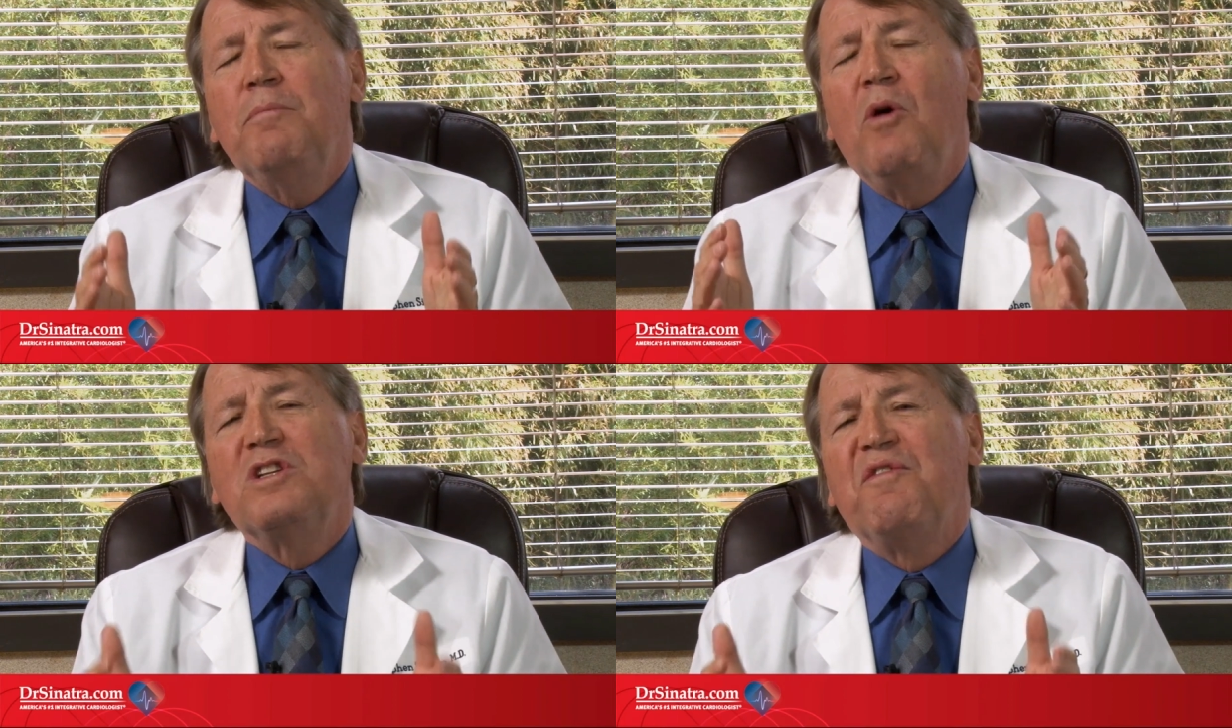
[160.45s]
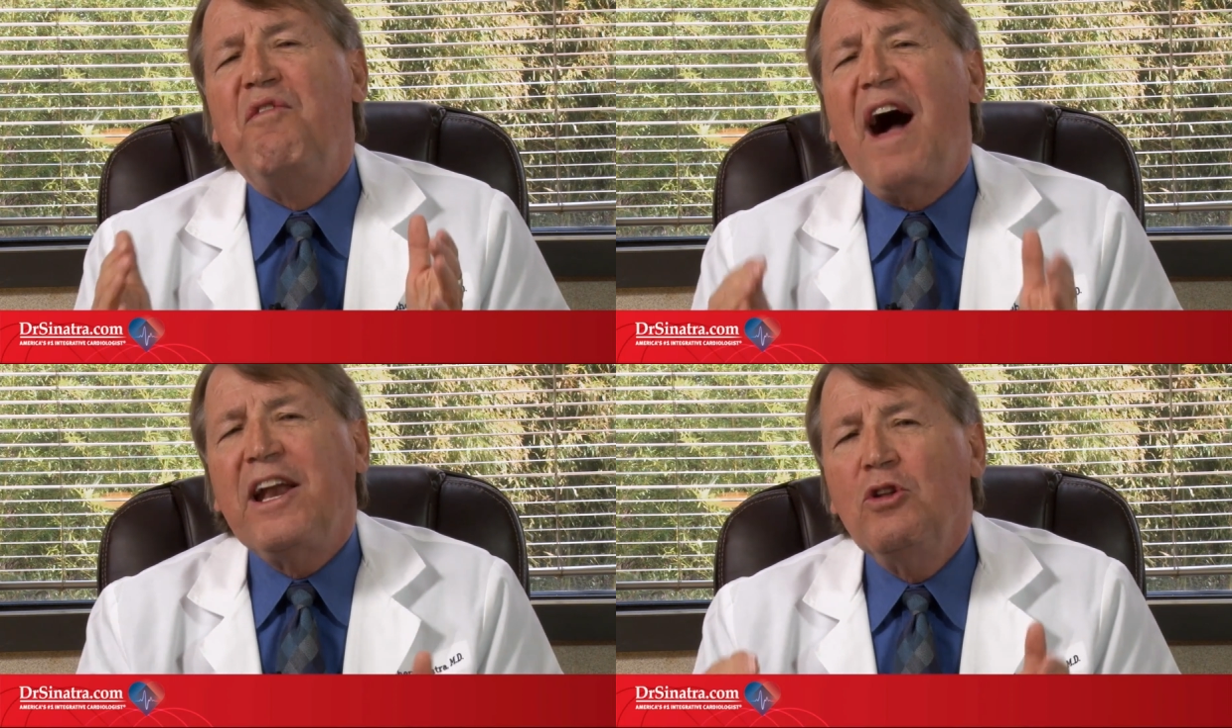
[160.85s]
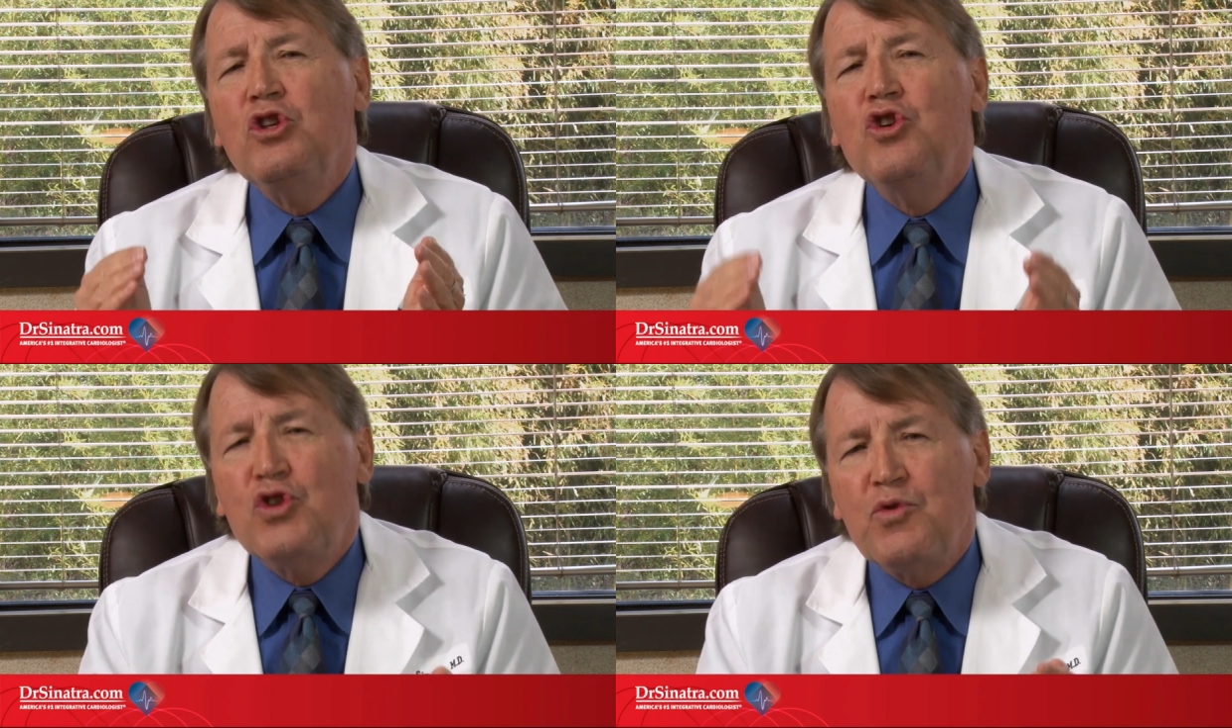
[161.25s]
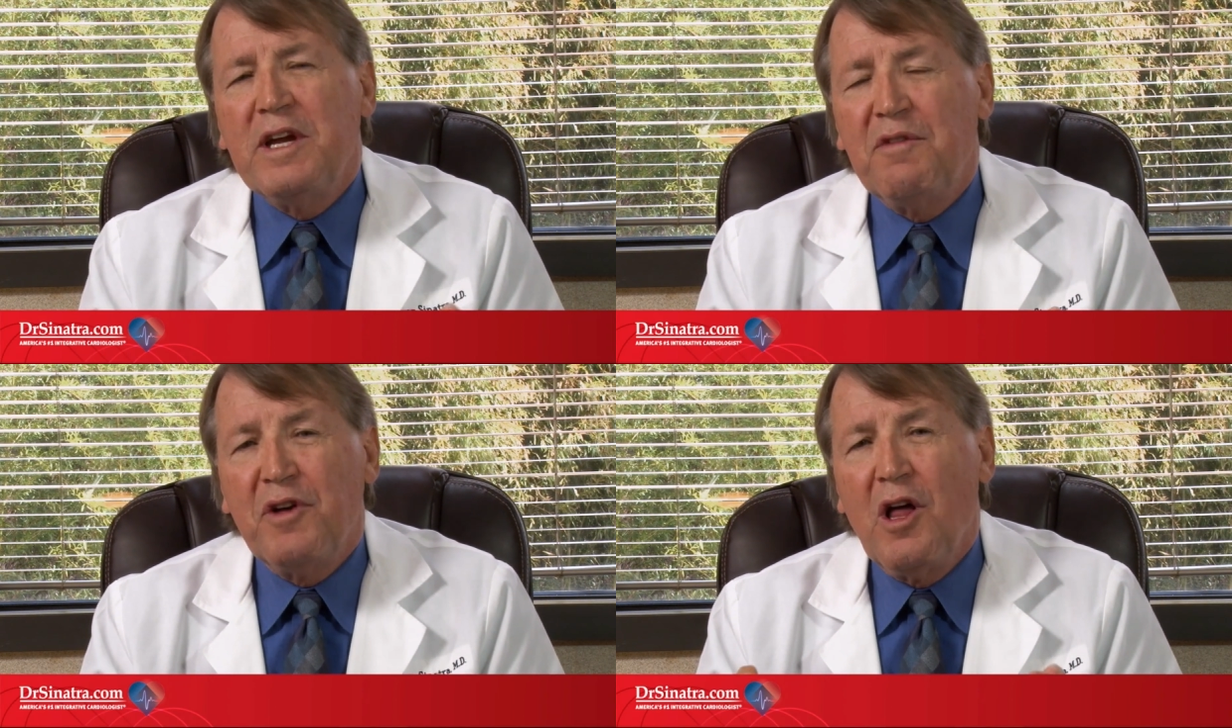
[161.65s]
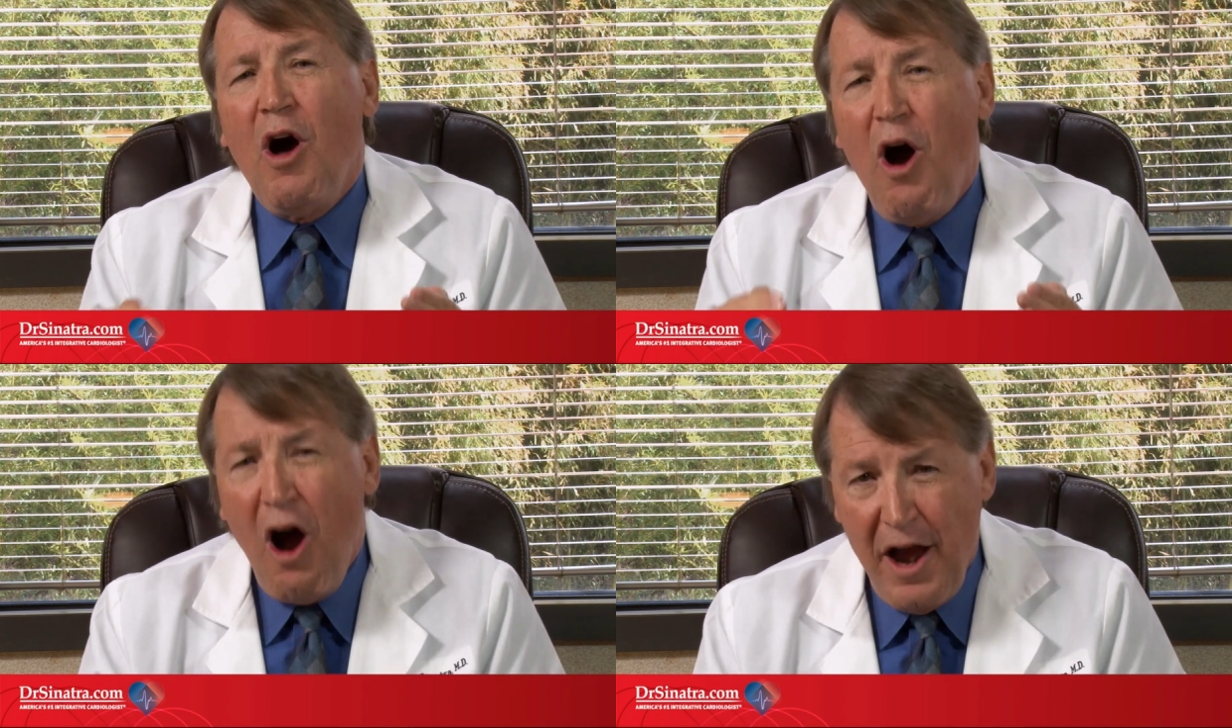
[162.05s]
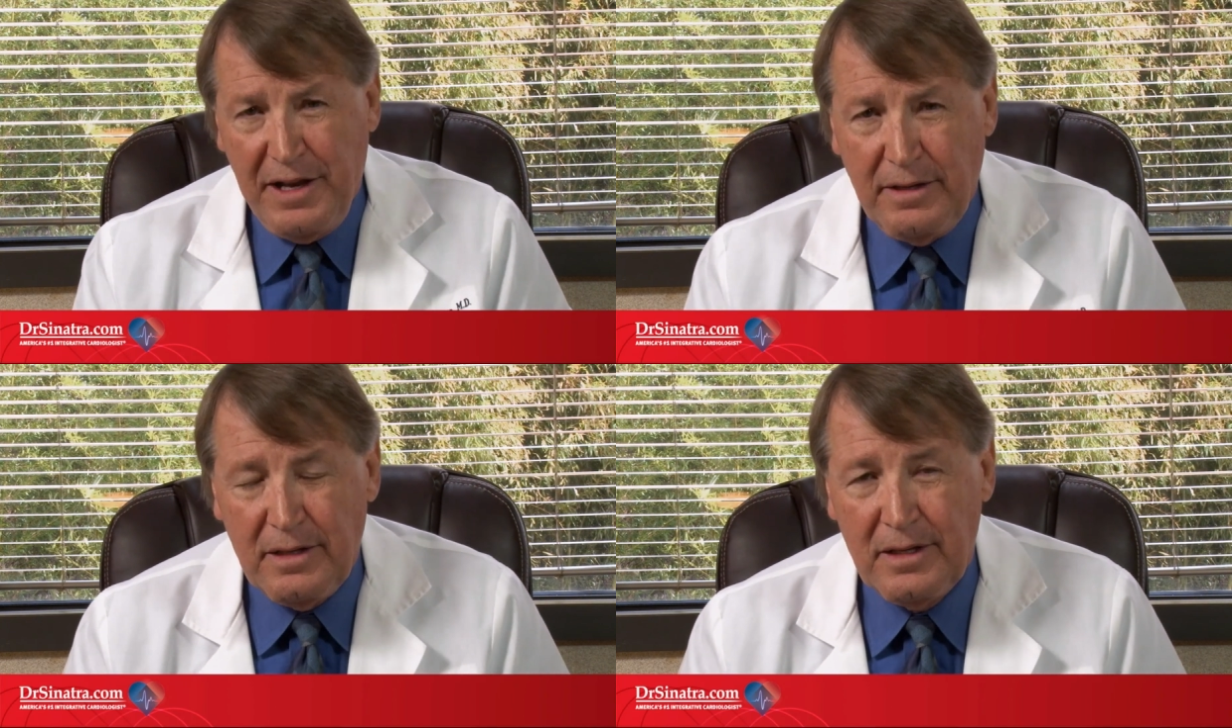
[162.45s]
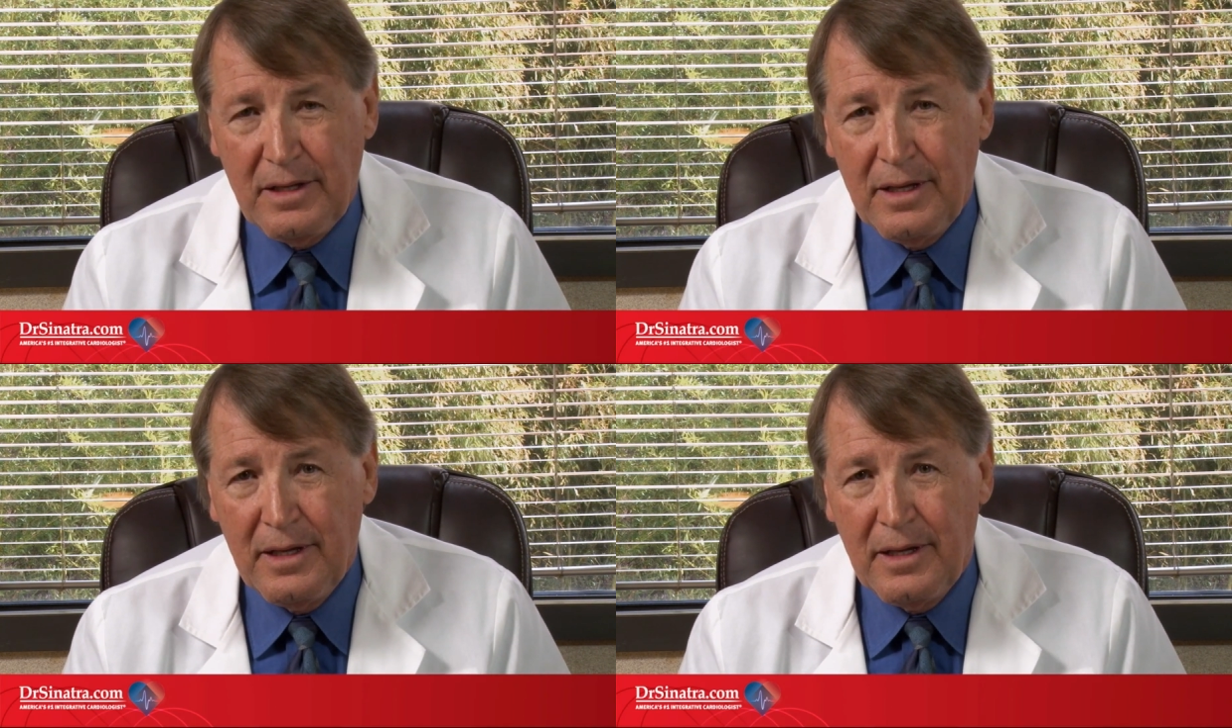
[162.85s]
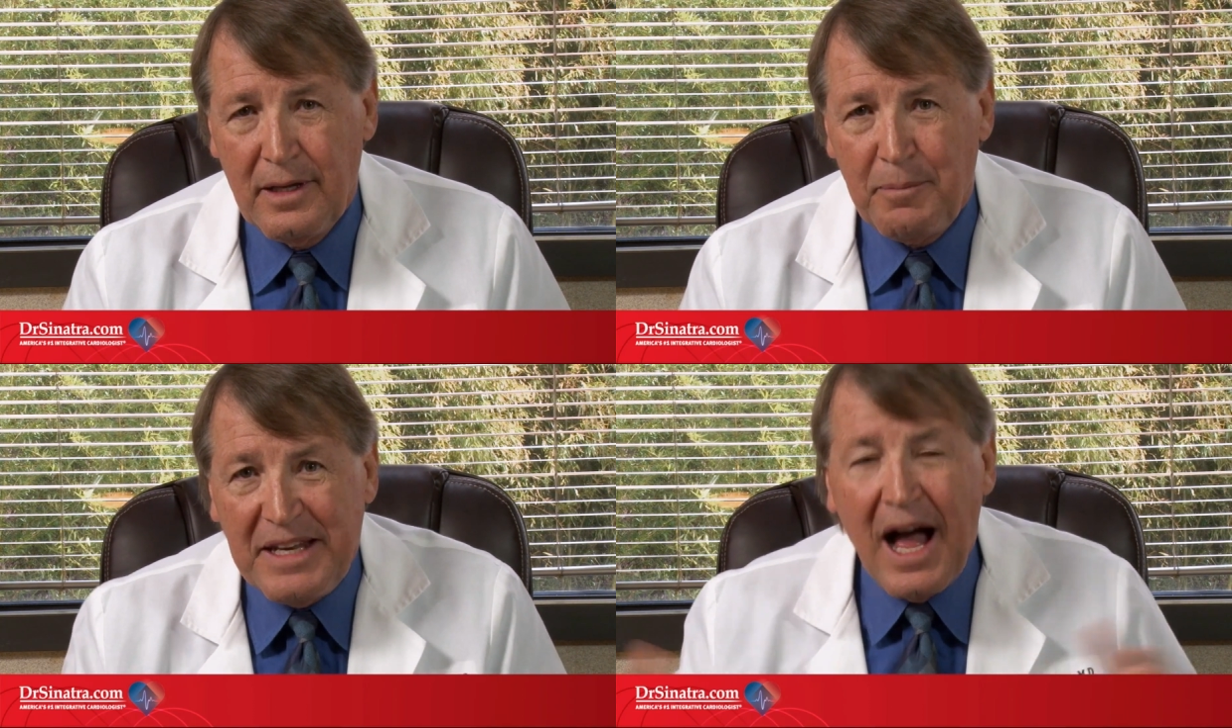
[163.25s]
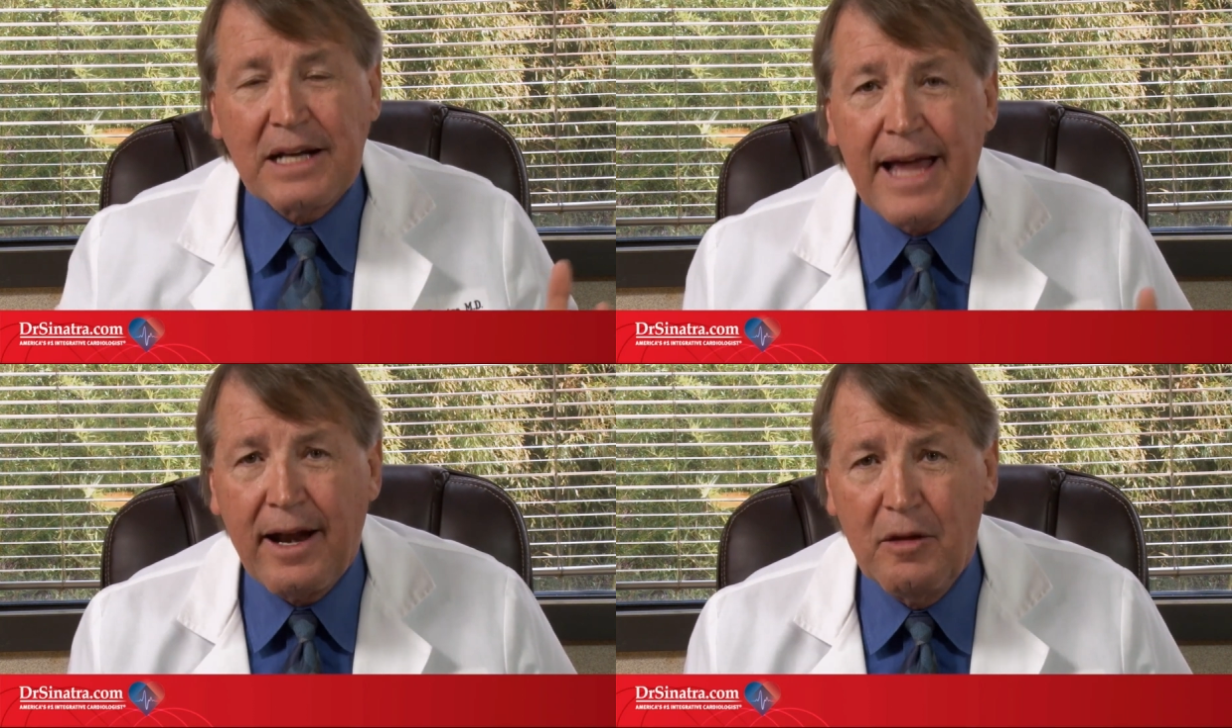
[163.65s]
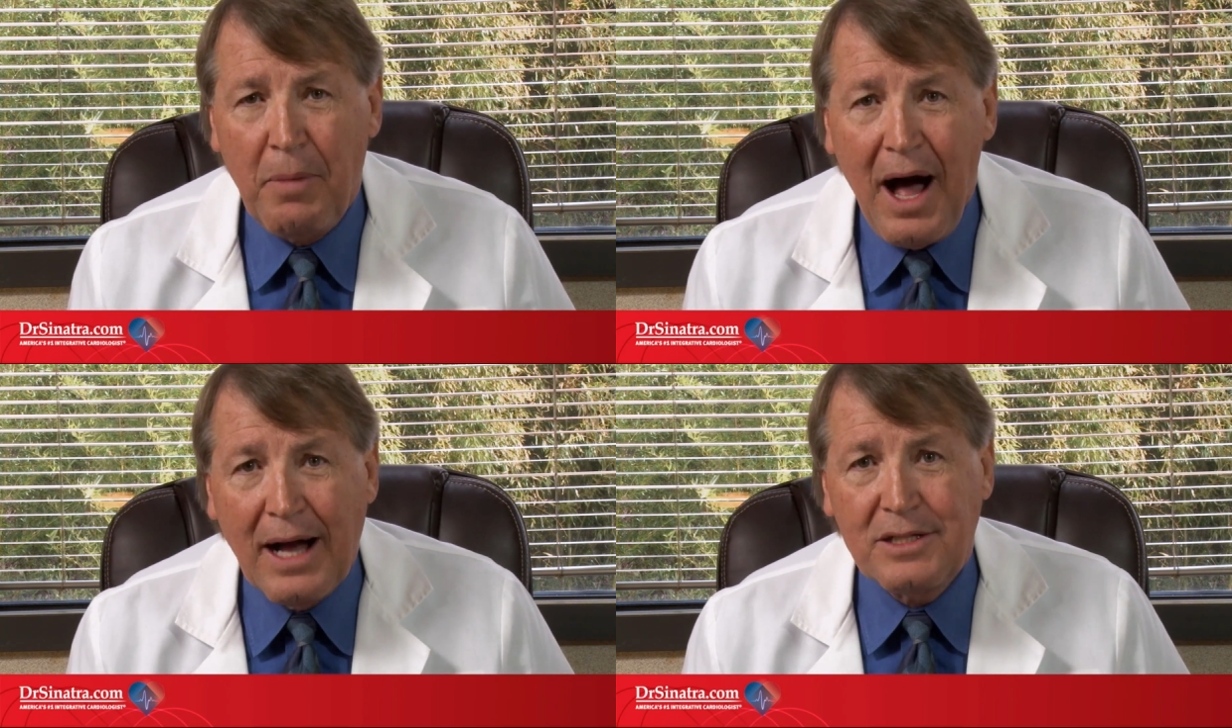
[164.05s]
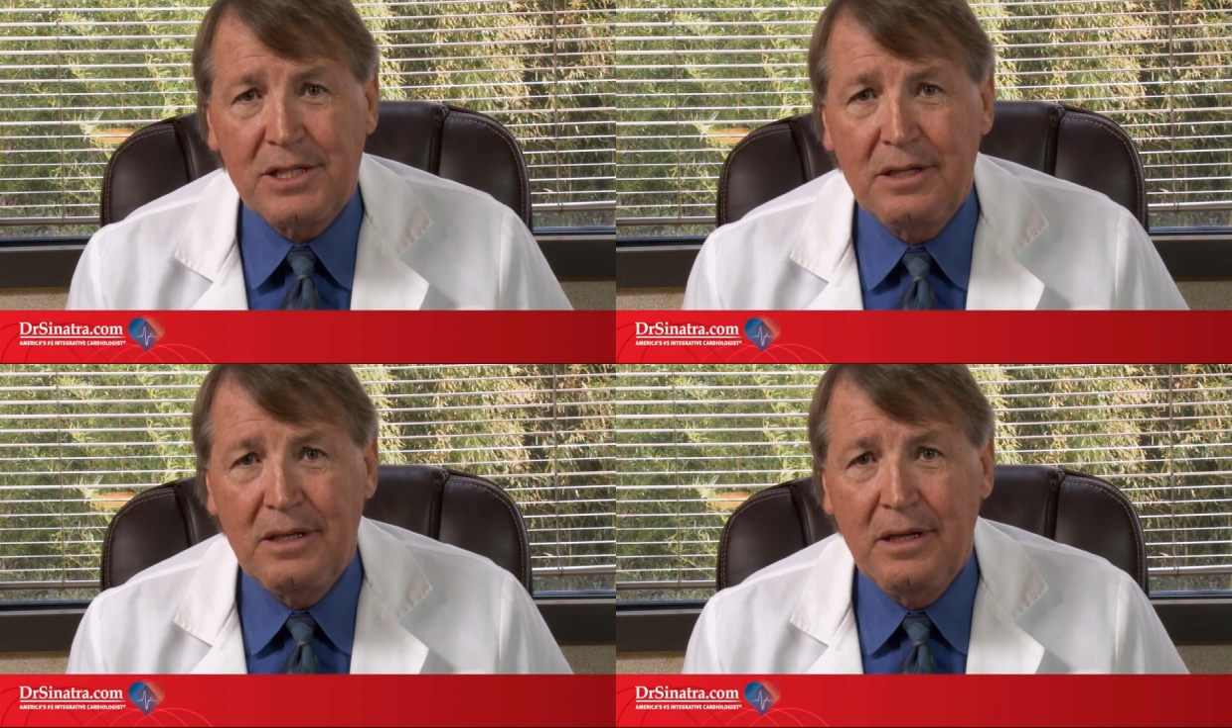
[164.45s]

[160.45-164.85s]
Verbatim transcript: most vital nutrient for the heart be knocked out of the box?